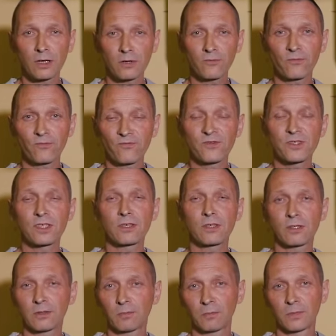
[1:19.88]
There are many
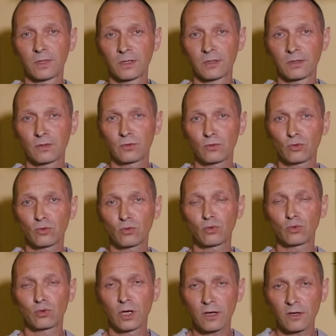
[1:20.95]
punches in boxing,